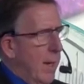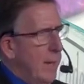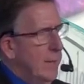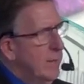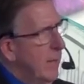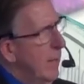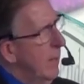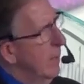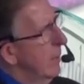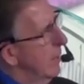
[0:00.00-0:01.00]
And he
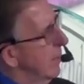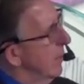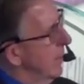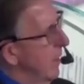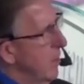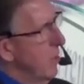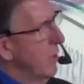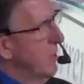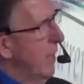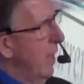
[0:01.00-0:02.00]
said,
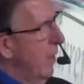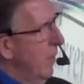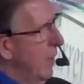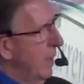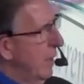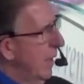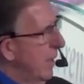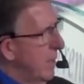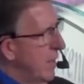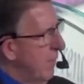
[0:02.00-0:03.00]
You could tell
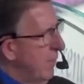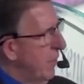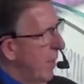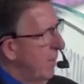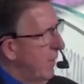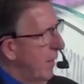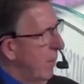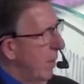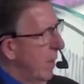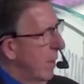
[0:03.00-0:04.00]
that he never thought of it
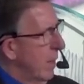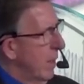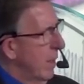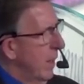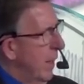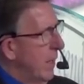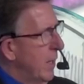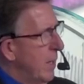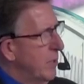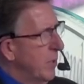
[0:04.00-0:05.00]
that way. And he
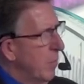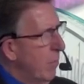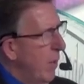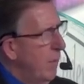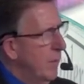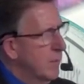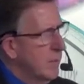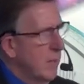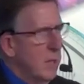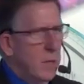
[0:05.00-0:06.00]
kind of took a breath and
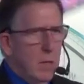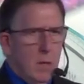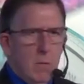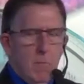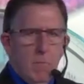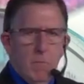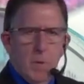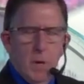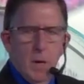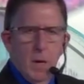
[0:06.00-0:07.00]
said, You know,
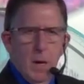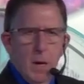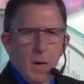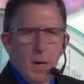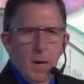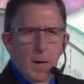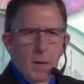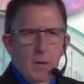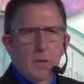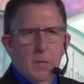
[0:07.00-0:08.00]

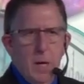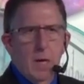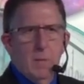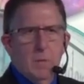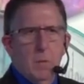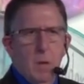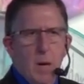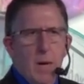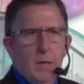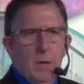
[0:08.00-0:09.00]
there are times
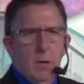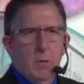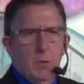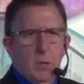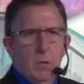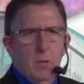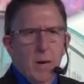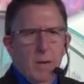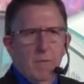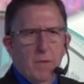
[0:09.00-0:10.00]
when I don't
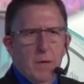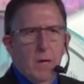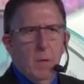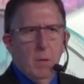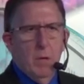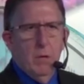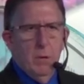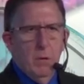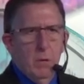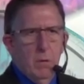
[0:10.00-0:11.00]
do everything I want to
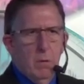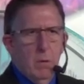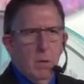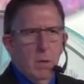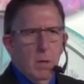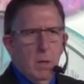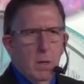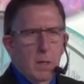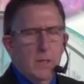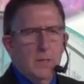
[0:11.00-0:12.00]
do
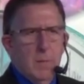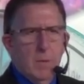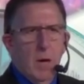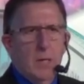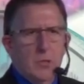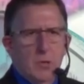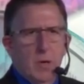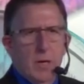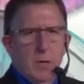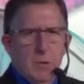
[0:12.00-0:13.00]
because I'm not
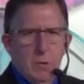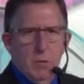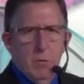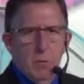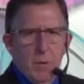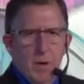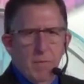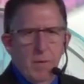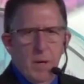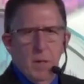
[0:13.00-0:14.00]
sure I can do it
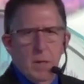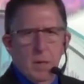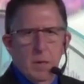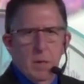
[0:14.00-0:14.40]
without failing.